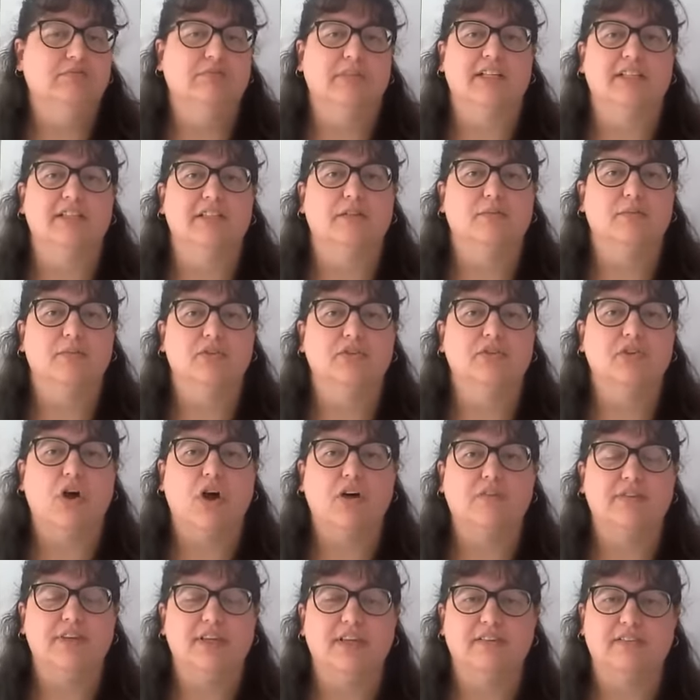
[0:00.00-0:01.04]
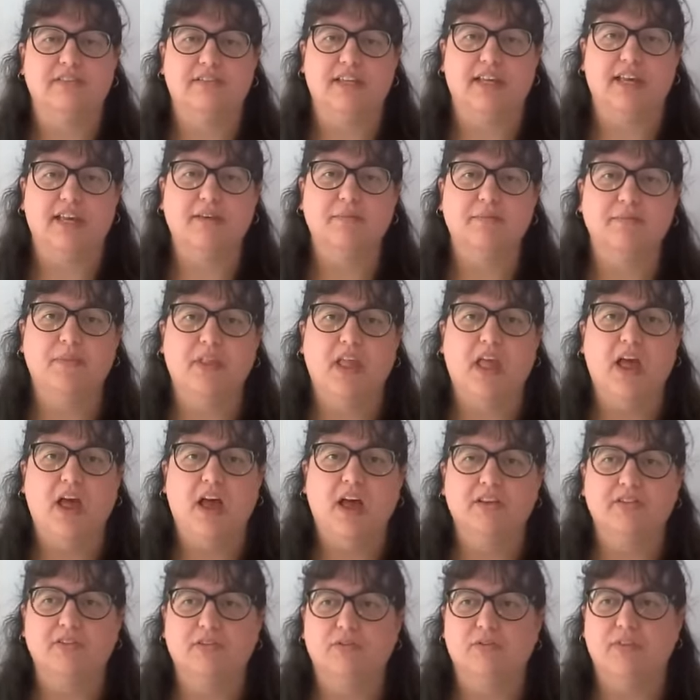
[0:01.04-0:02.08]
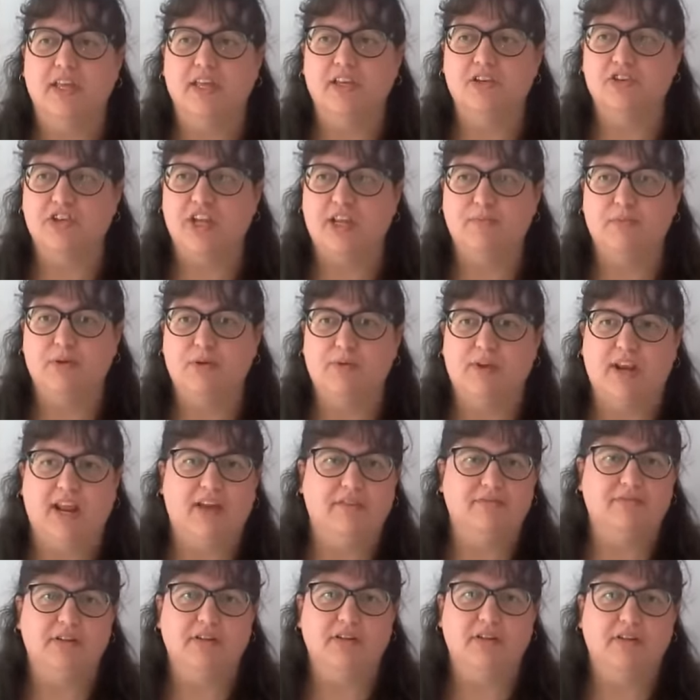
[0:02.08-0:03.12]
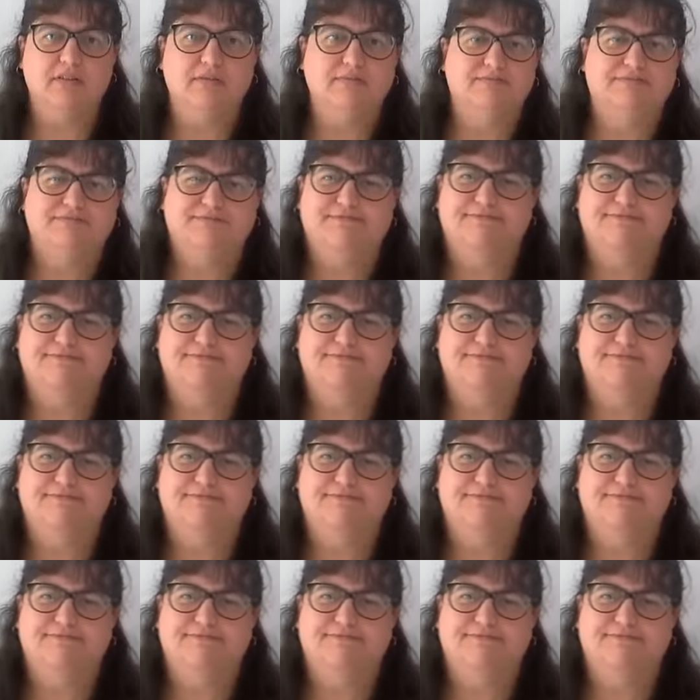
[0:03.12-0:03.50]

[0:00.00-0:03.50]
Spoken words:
That's the most obvious thing. So then Jamie would have to